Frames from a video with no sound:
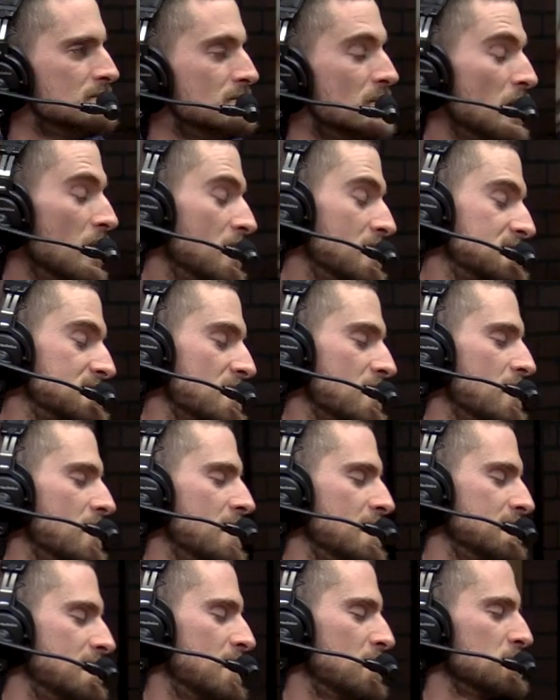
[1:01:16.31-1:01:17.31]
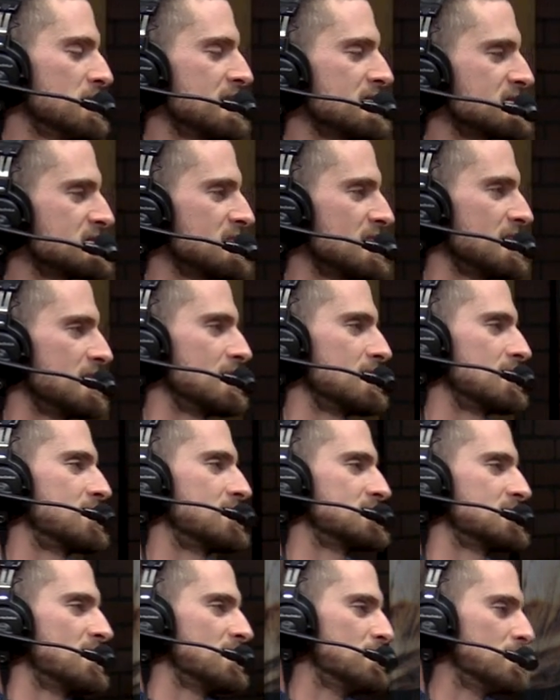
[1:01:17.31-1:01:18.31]
no, it's all right. I wouldn't have said it
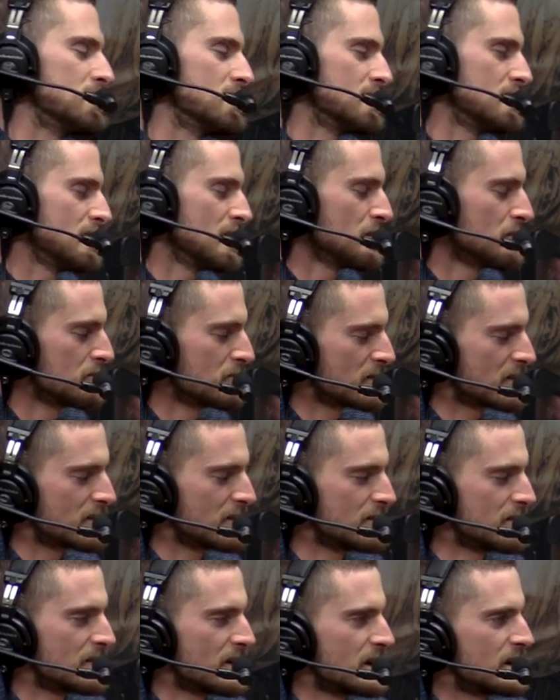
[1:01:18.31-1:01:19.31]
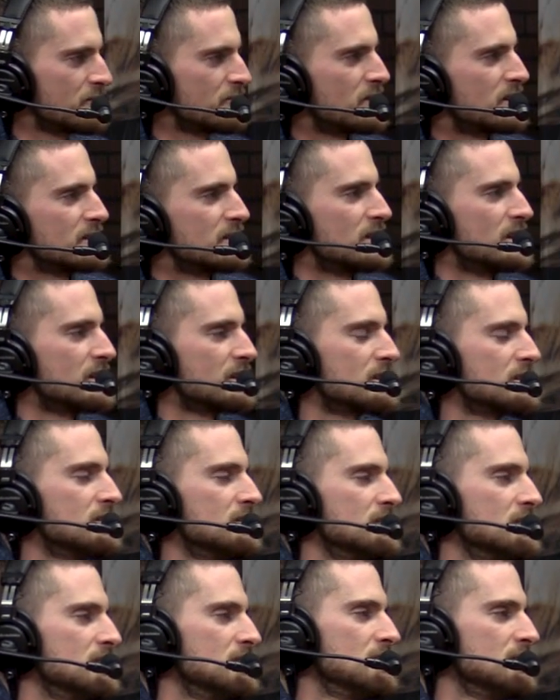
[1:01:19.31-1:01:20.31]
because I'm I'm kind of on like
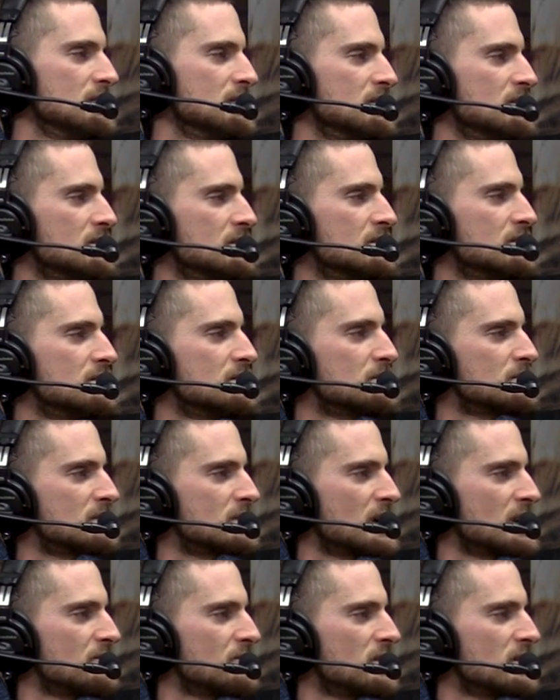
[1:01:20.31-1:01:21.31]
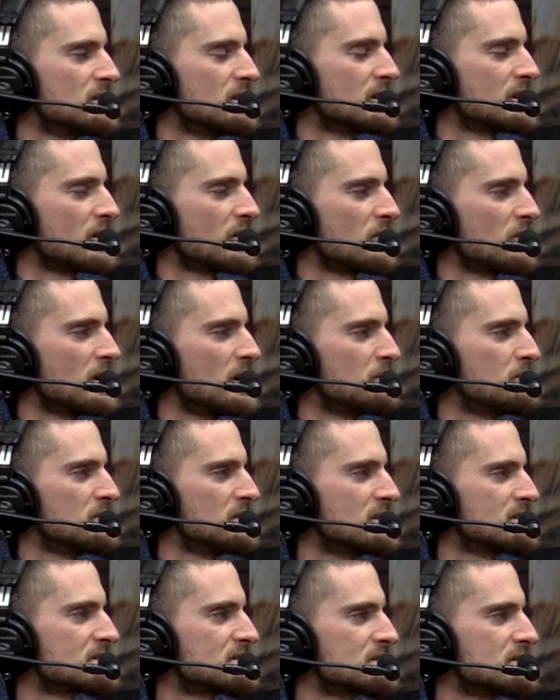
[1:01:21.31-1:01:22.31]
kind of on like a crap
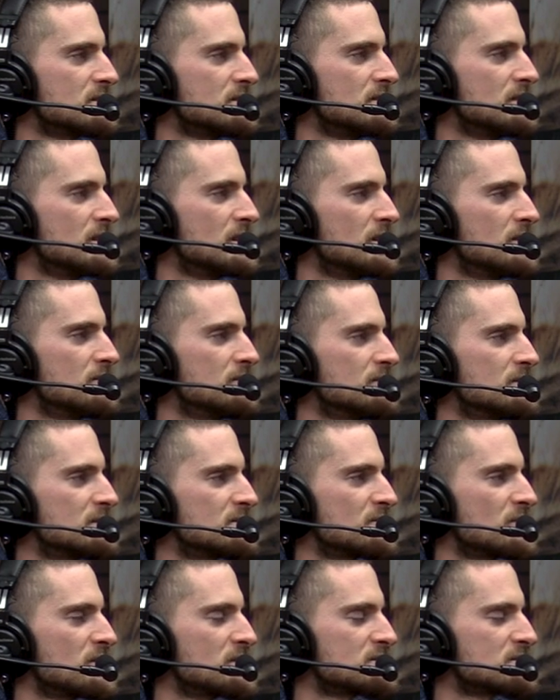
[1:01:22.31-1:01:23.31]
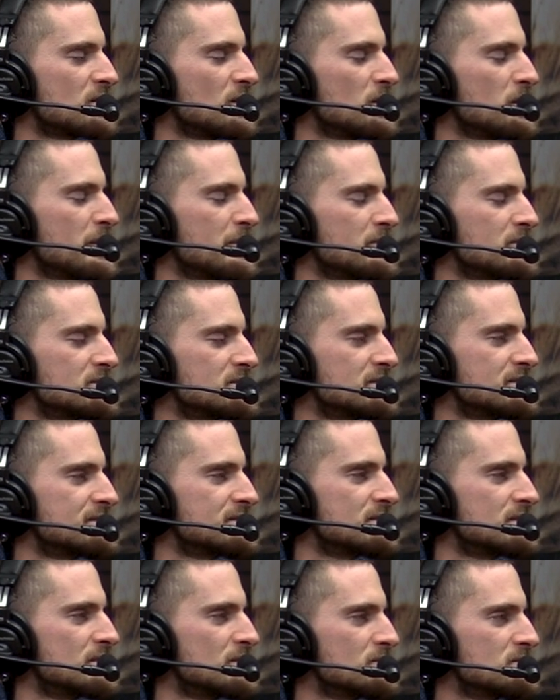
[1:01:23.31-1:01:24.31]
list, you know, as far as car
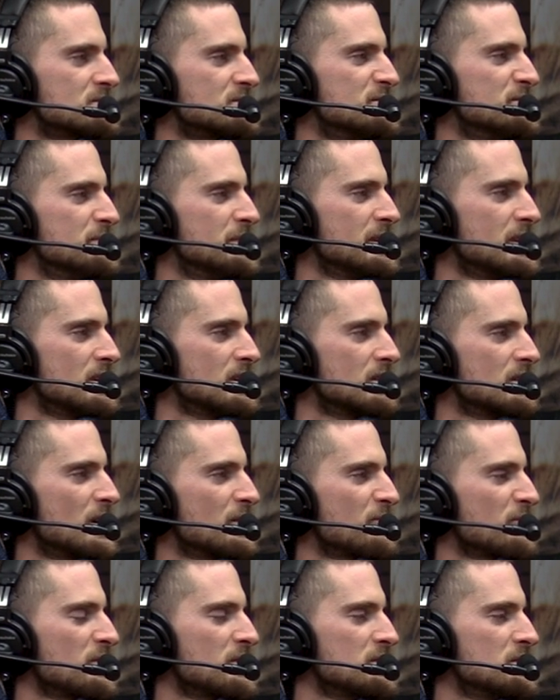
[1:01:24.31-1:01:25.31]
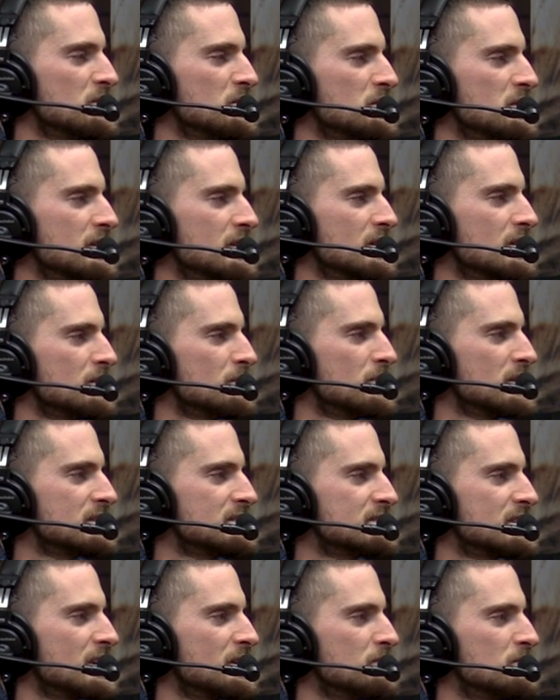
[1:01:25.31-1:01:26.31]
references. Yeah, there was too it. many. I front loaded it
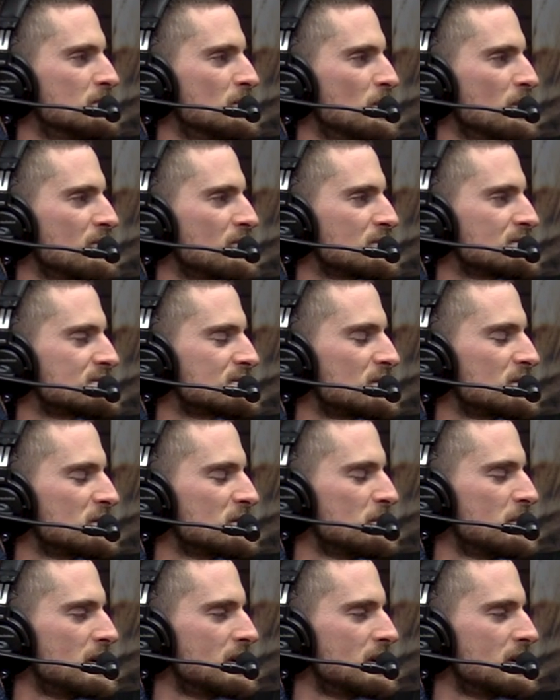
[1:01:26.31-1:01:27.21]
big time when we first started the